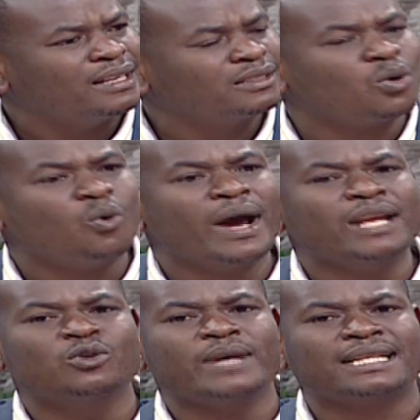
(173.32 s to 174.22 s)
so why
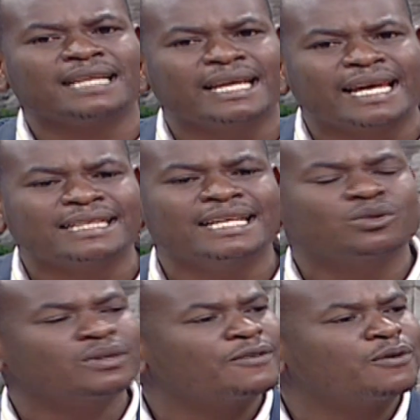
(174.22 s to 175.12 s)
don't we actually get
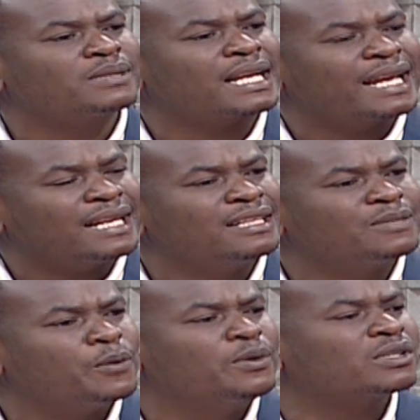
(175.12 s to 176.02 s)
into the reforms and get this
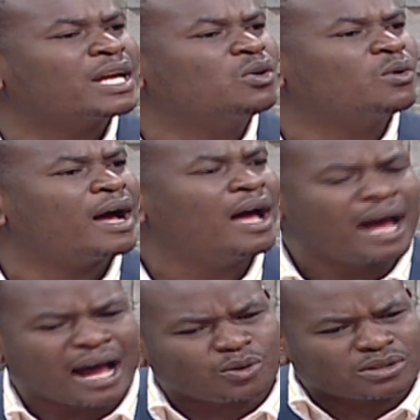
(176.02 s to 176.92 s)
bill because I don't know how,
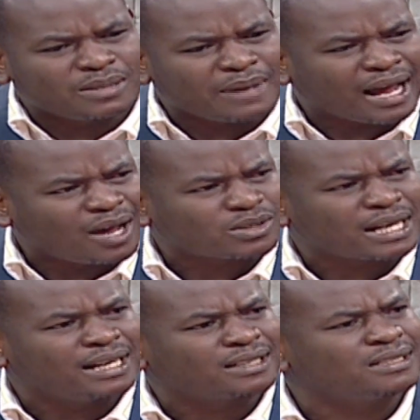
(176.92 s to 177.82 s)
how Tima House
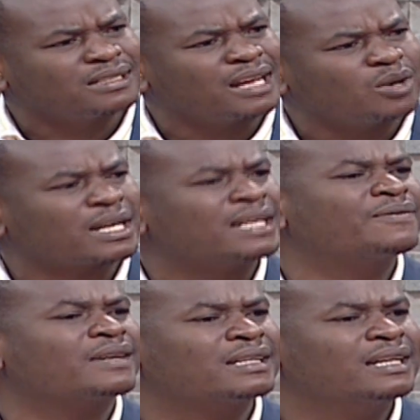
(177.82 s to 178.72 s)
and Electricity House are
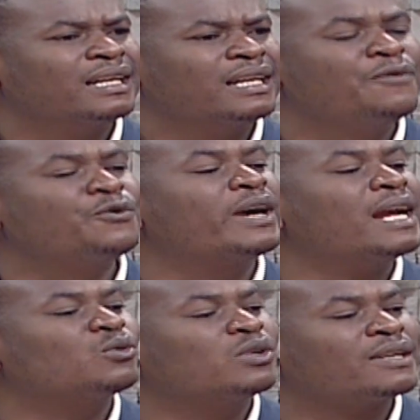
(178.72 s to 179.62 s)
different if you
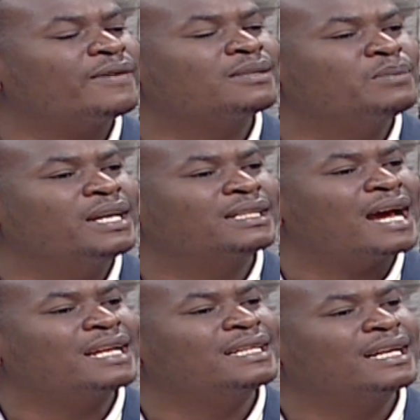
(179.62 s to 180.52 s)
get whatever is being
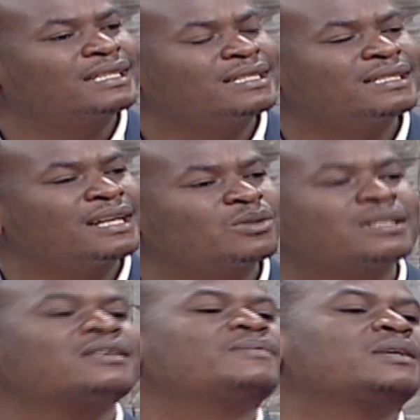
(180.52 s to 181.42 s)
done in the Electricity House
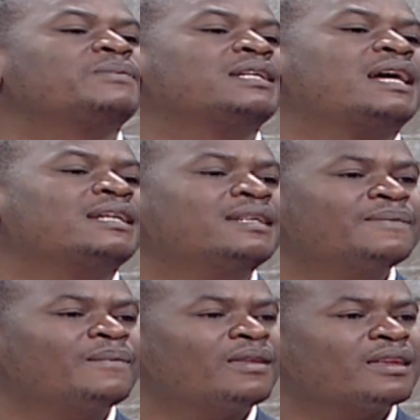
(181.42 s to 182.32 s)
the same thing being done in,
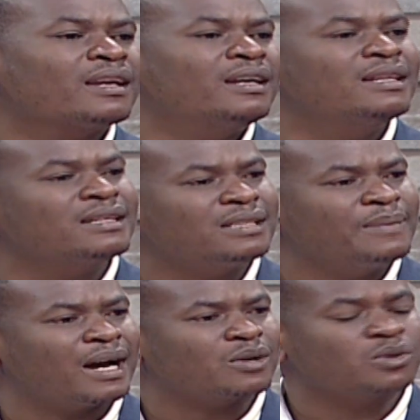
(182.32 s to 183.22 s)
in the
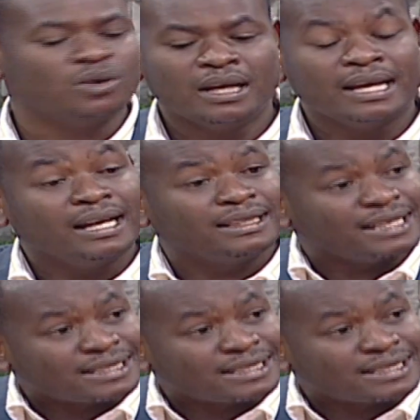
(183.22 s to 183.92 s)
Tima House so these